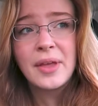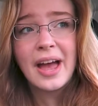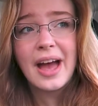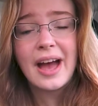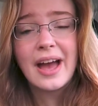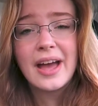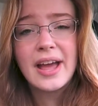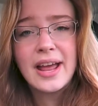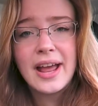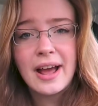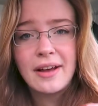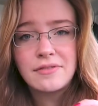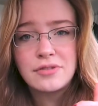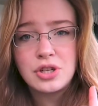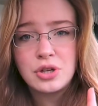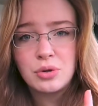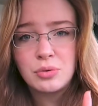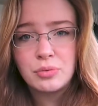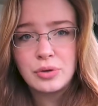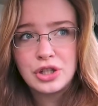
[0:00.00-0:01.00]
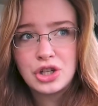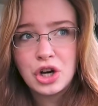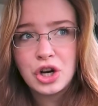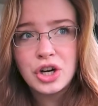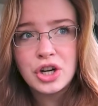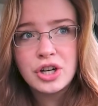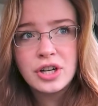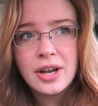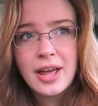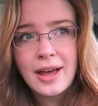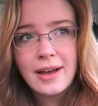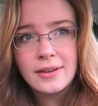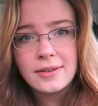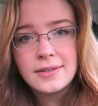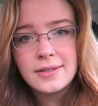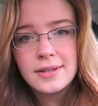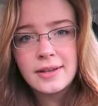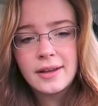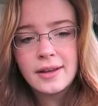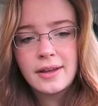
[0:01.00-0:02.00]
I have to return
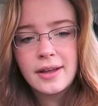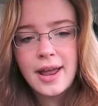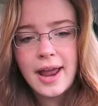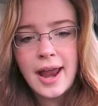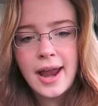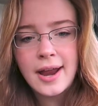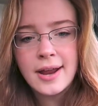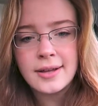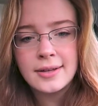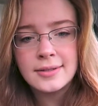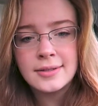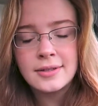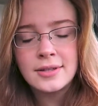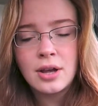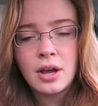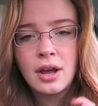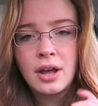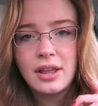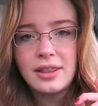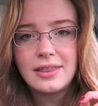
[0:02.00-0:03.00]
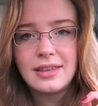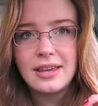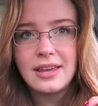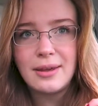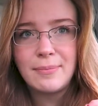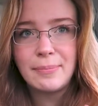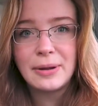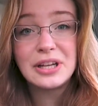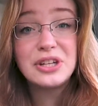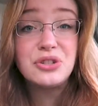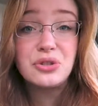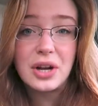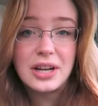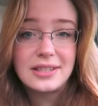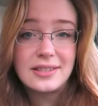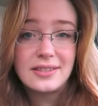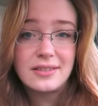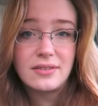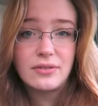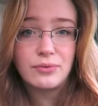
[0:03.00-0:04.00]
Elsa and the pink
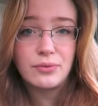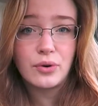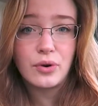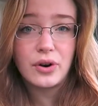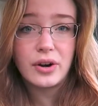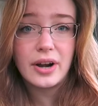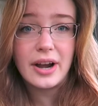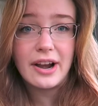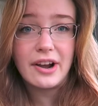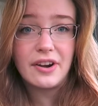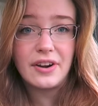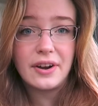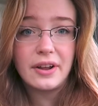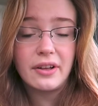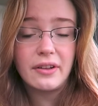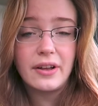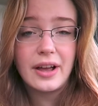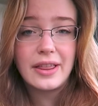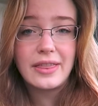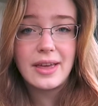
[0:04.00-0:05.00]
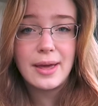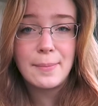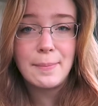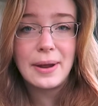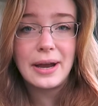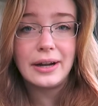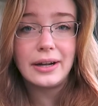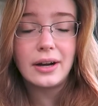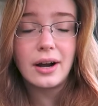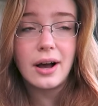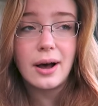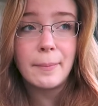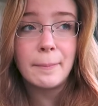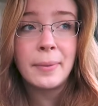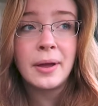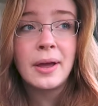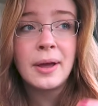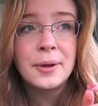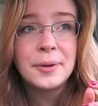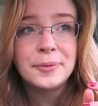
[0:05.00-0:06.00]
dress for Ariel, and then pick
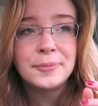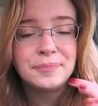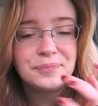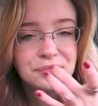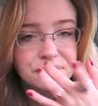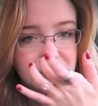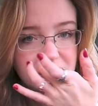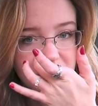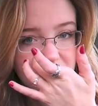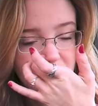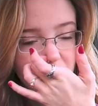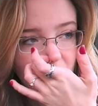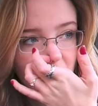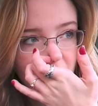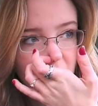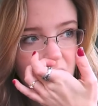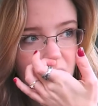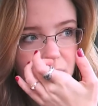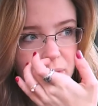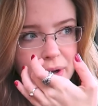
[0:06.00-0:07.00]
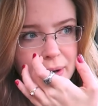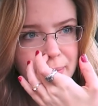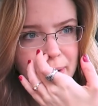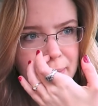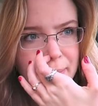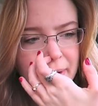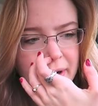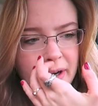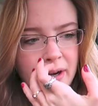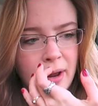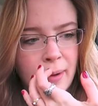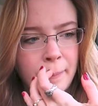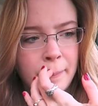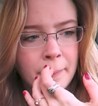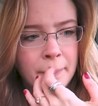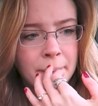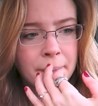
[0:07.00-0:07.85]
up, what am I picking up?